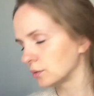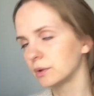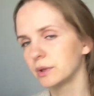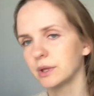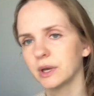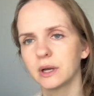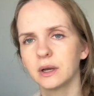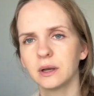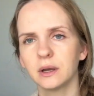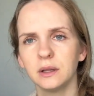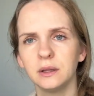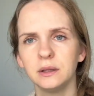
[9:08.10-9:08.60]
the
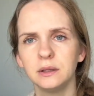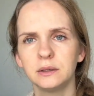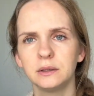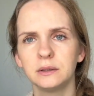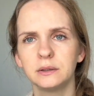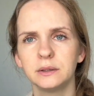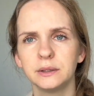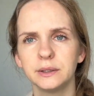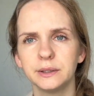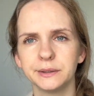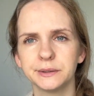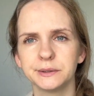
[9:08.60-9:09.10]

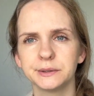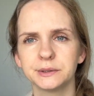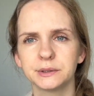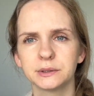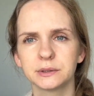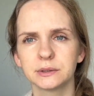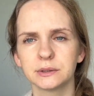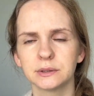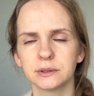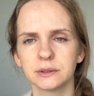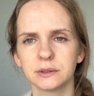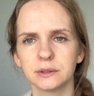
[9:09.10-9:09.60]
color
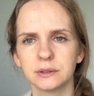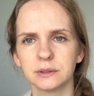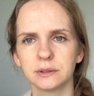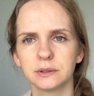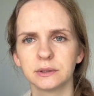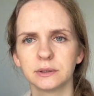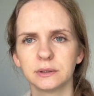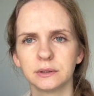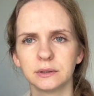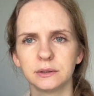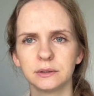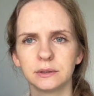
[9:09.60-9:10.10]
is
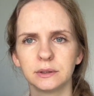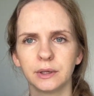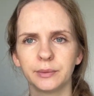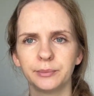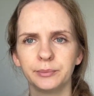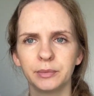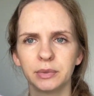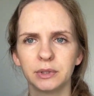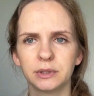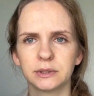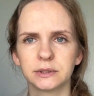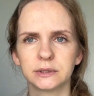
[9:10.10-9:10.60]

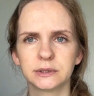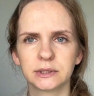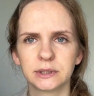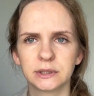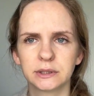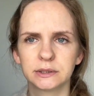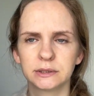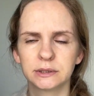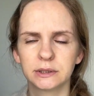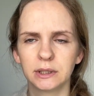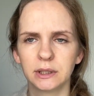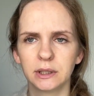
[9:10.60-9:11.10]
number
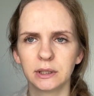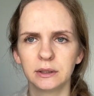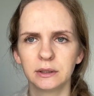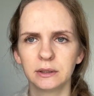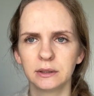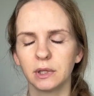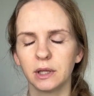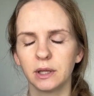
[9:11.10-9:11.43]
60.